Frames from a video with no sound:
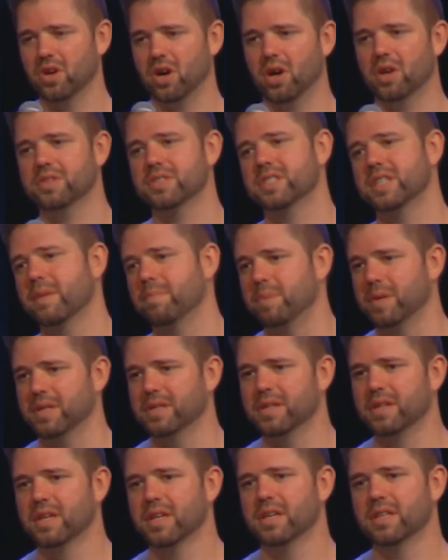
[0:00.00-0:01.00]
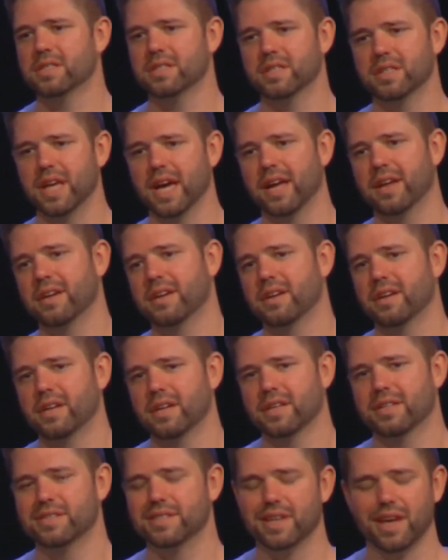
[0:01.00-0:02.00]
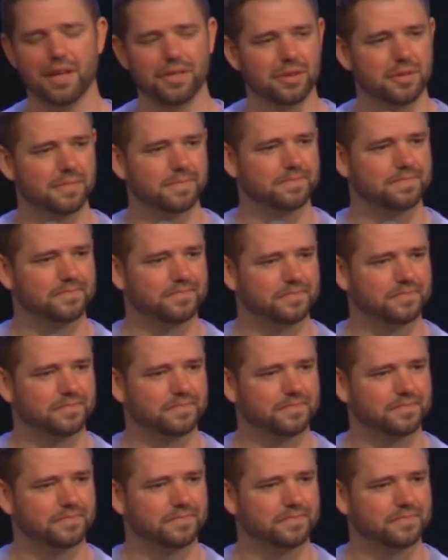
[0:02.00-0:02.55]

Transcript: to all step into that together.